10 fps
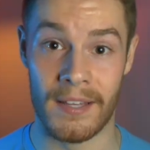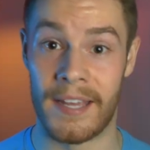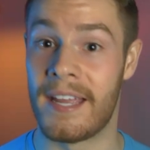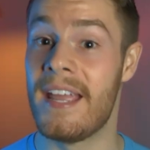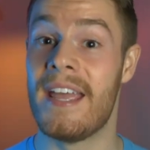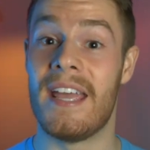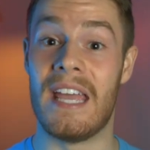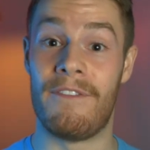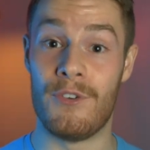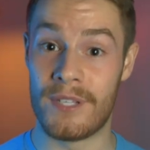like
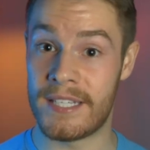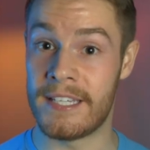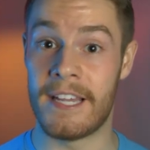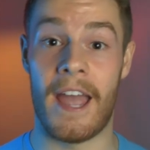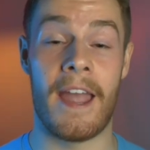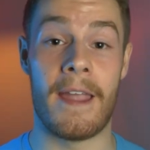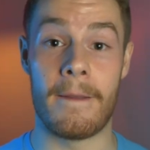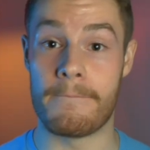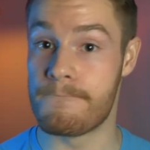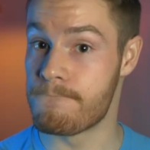if you see
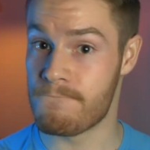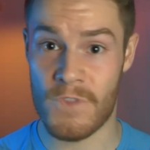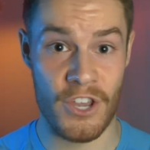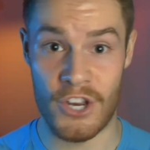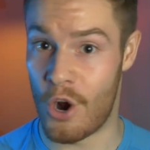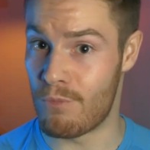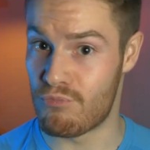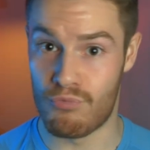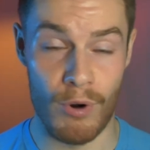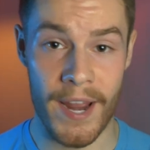a, you know,
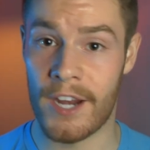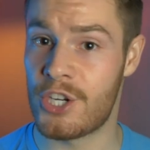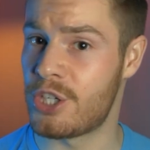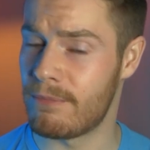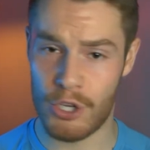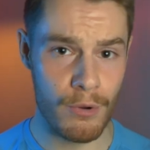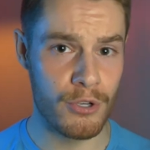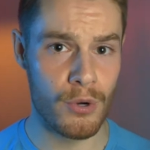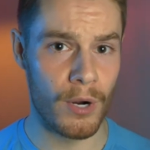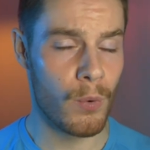ranch, two
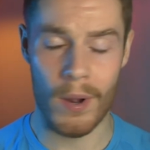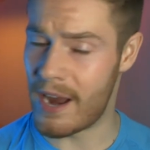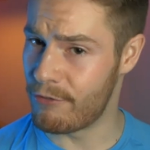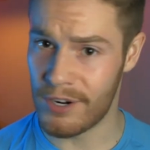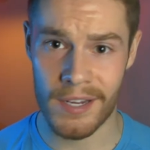story, whatever it